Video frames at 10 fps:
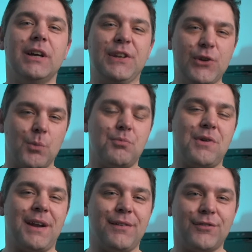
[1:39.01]
and your
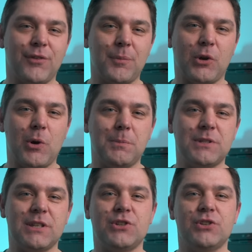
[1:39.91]
brand from the
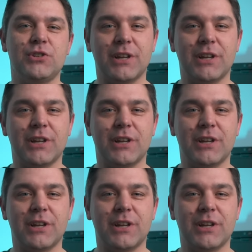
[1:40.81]
competition.